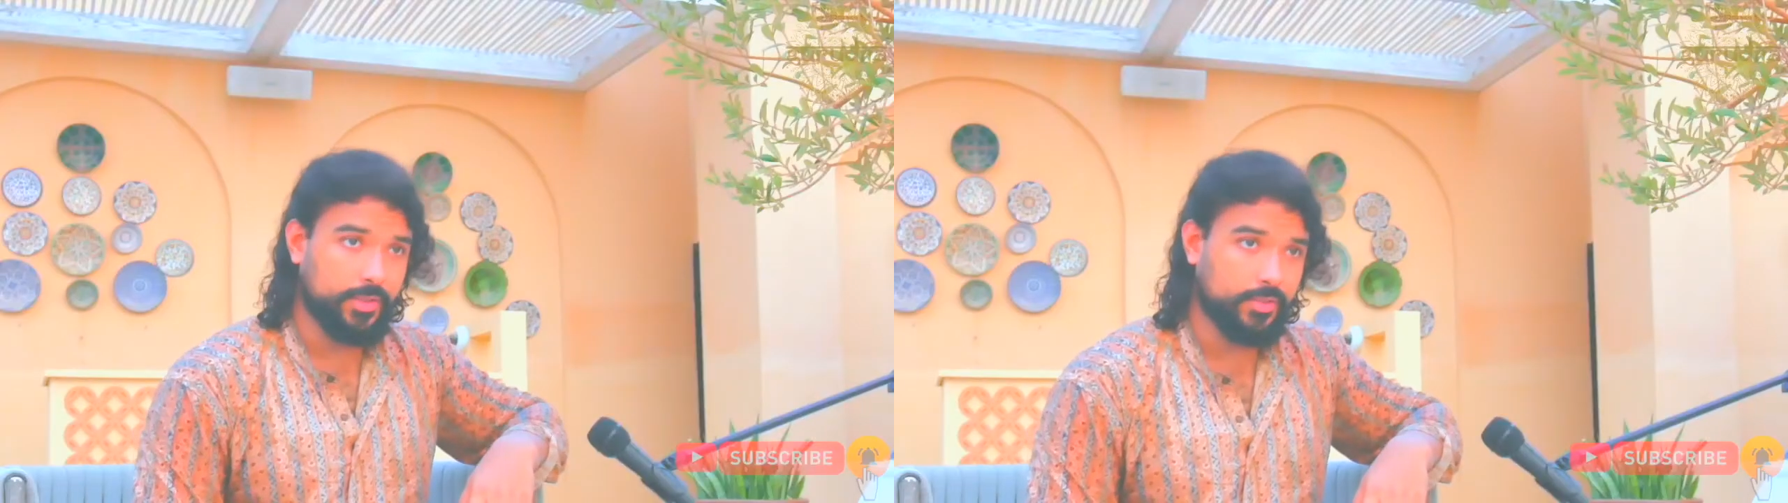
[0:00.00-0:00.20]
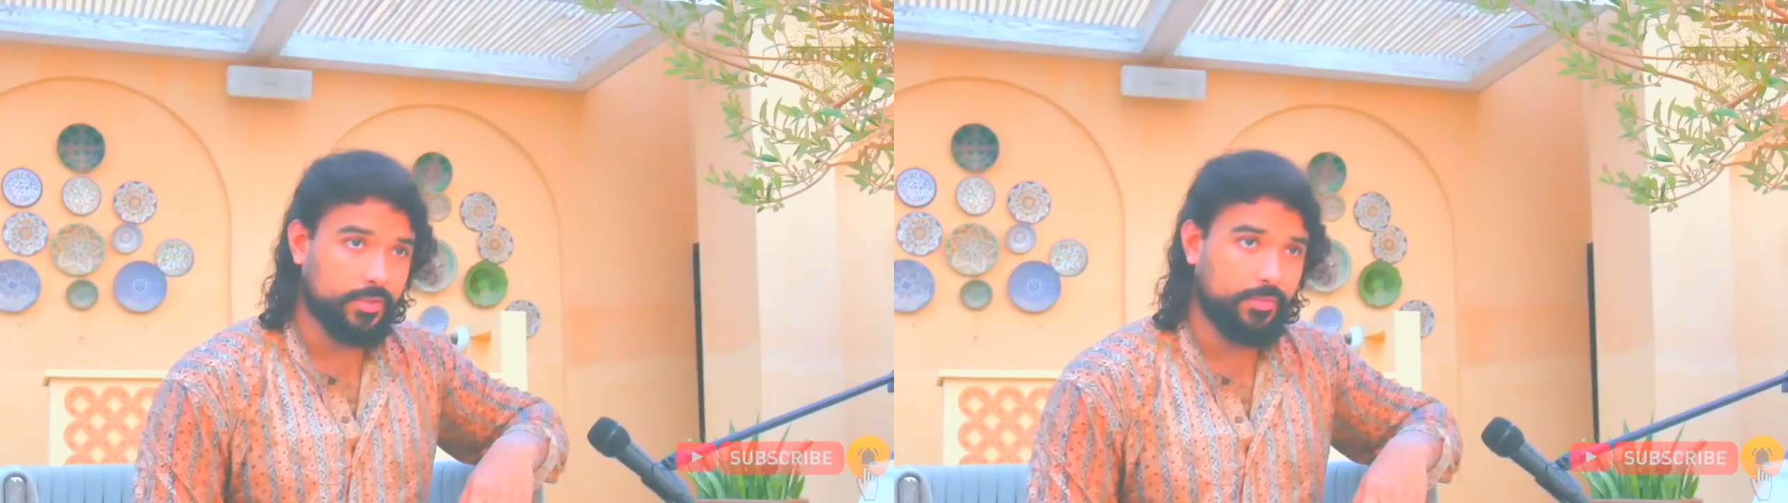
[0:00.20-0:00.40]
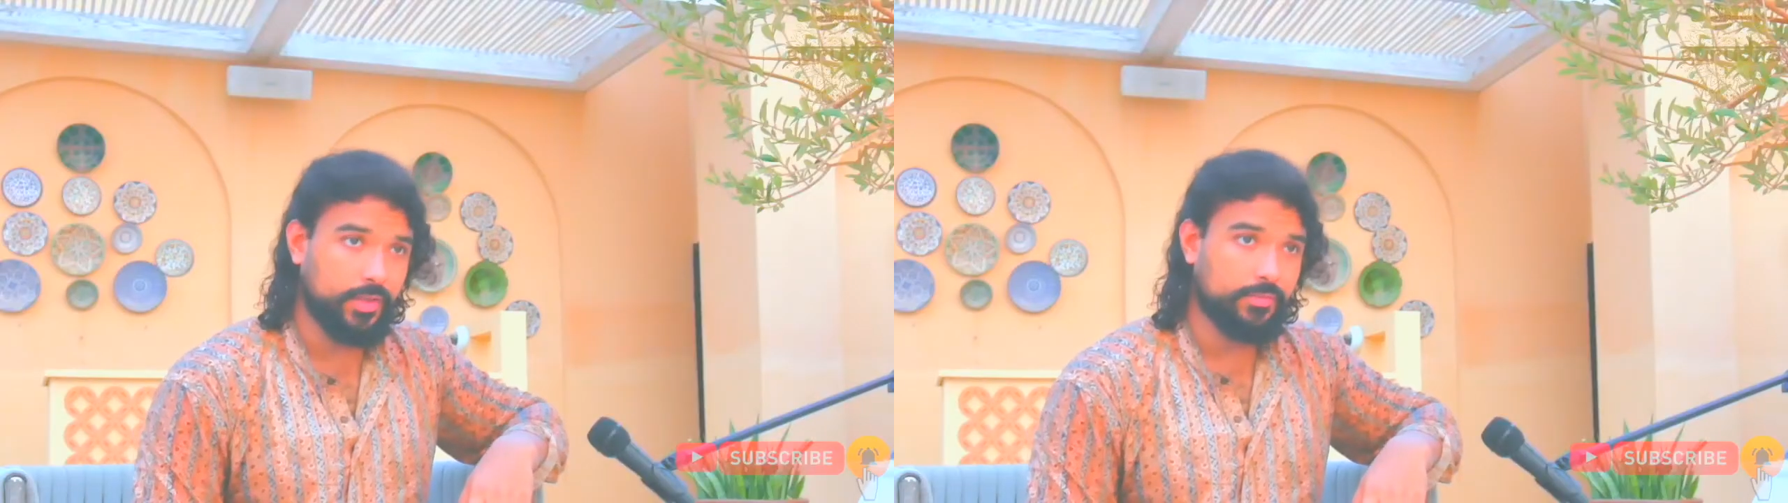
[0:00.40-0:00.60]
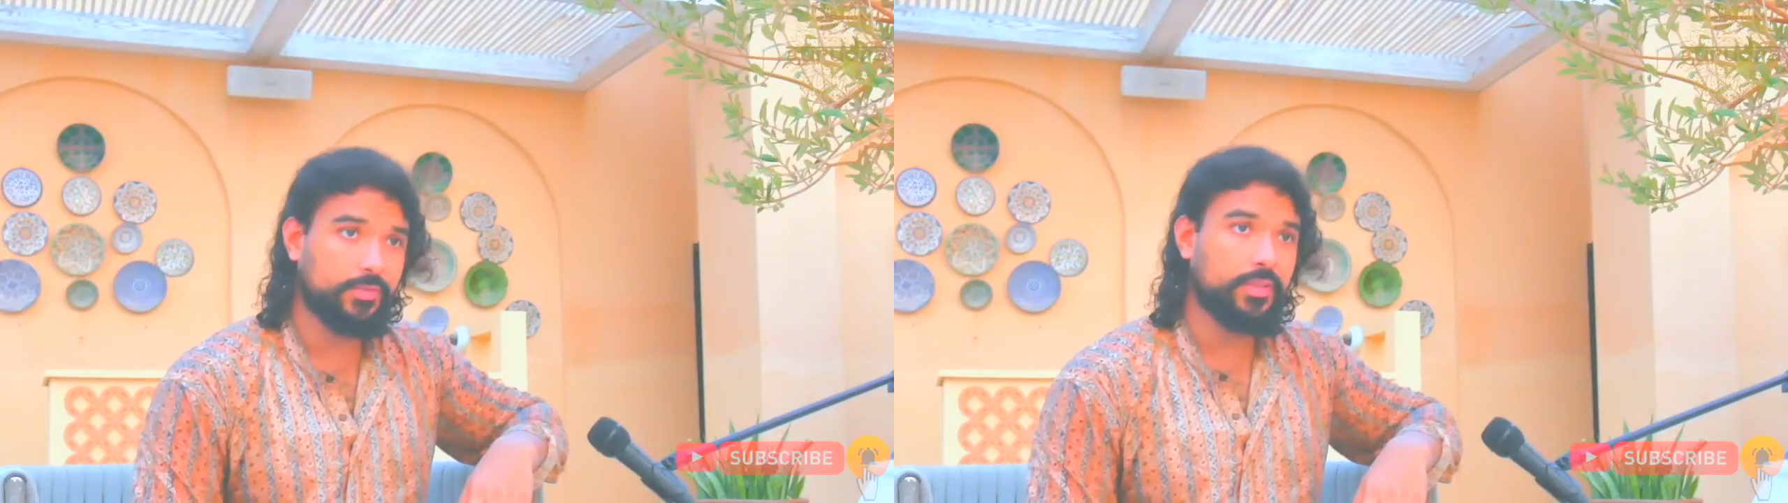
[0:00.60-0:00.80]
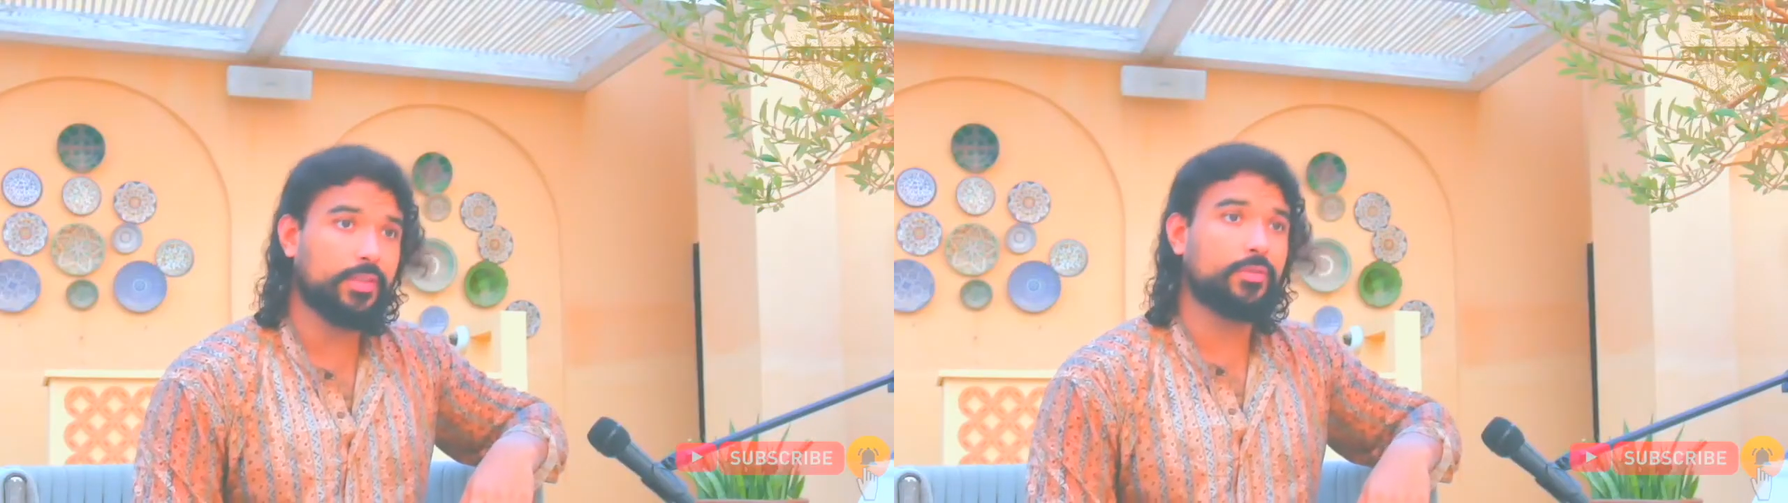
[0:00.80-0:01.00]
because of
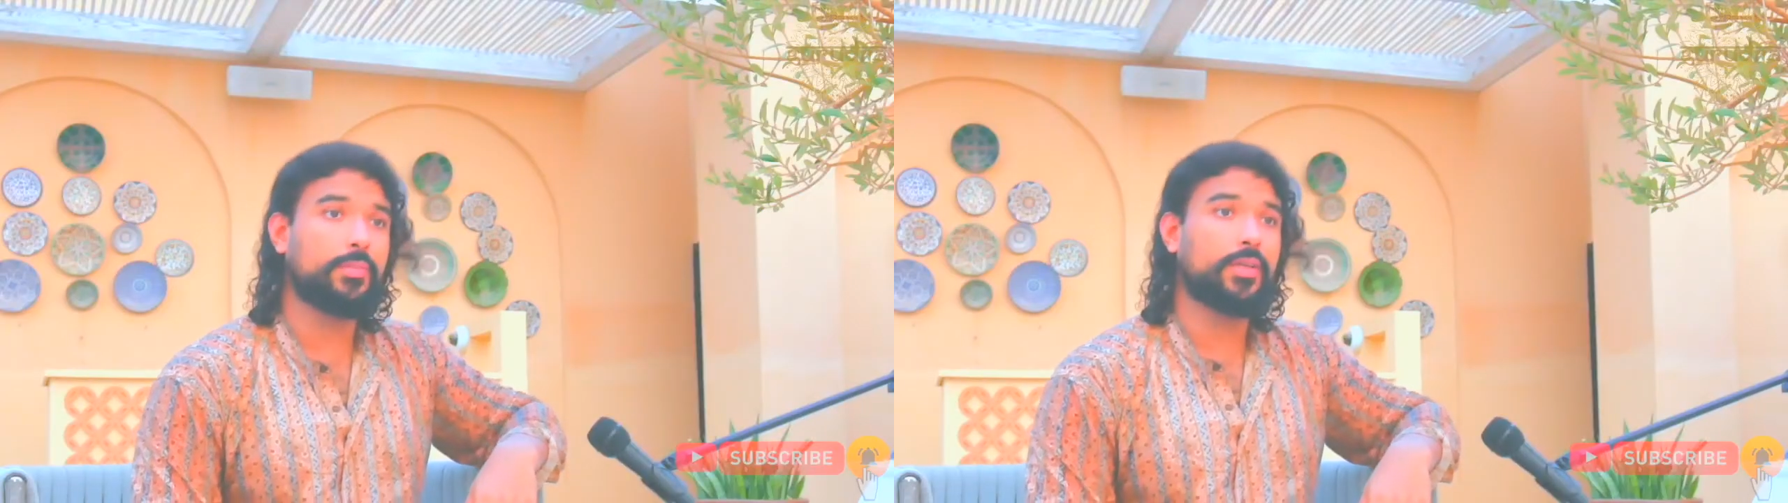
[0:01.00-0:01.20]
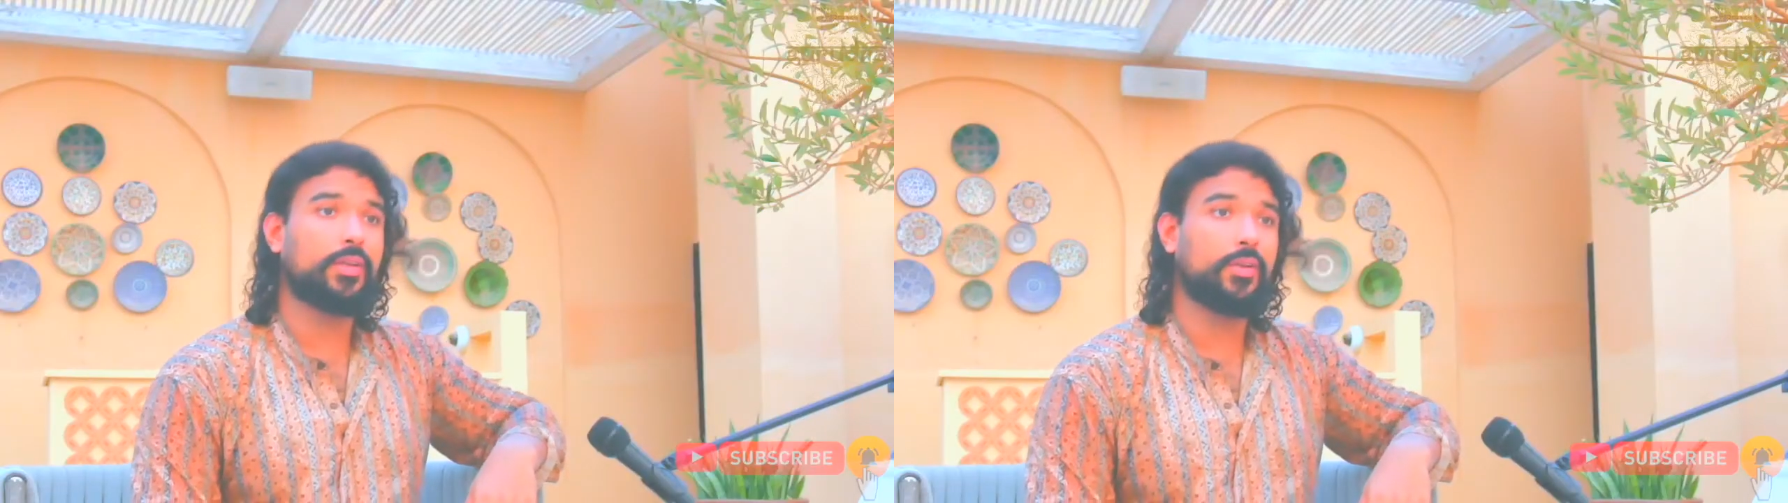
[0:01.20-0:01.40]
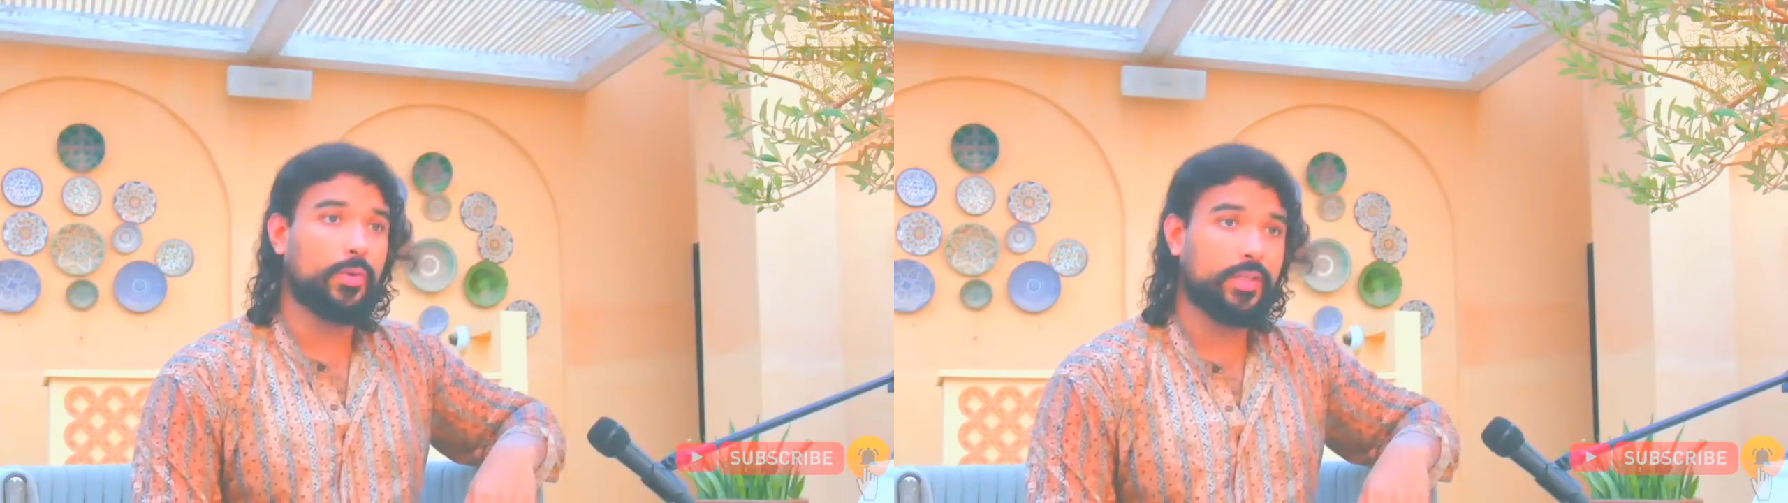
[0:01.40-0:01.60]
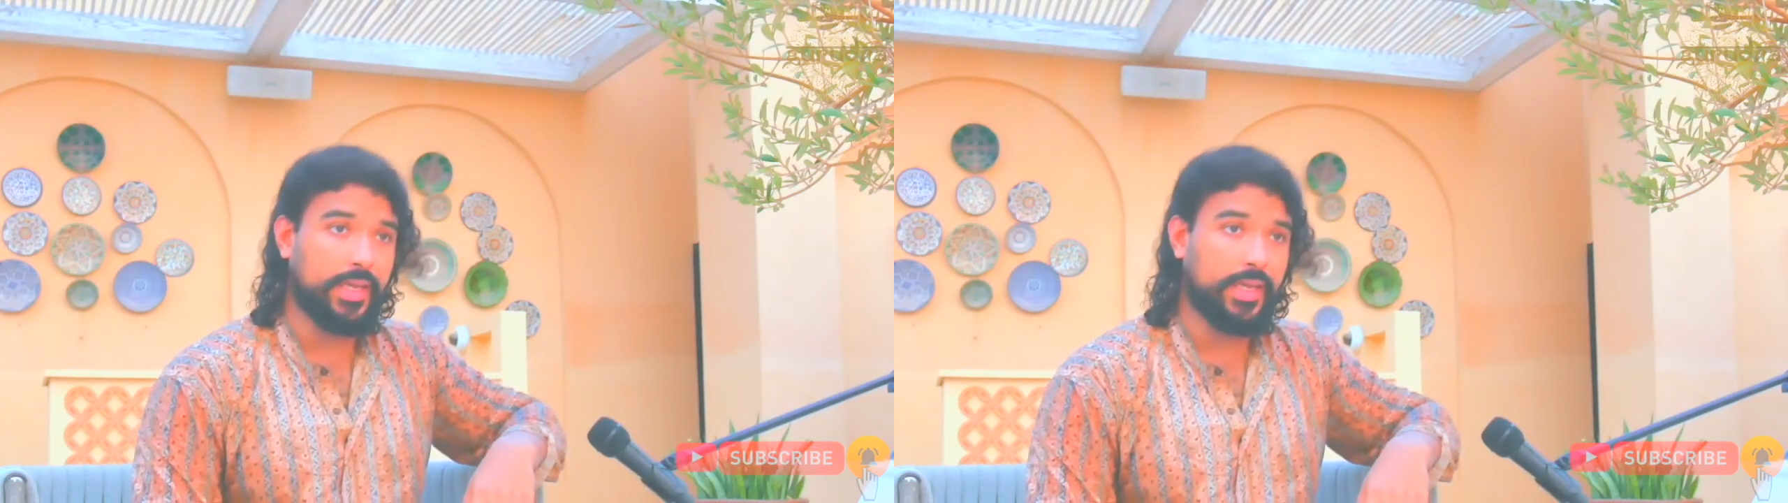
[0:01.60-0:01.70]
love. There would be no